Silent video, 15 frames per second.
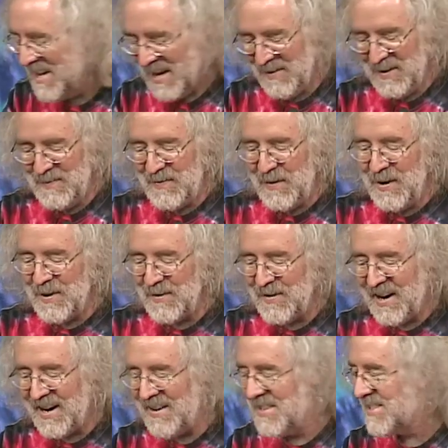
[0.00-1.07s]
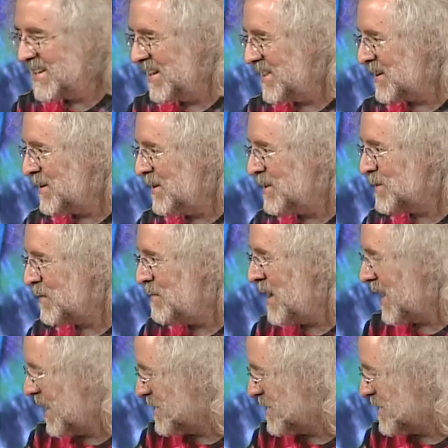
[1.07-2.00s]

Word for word: When we boil the water inside the kernels, we make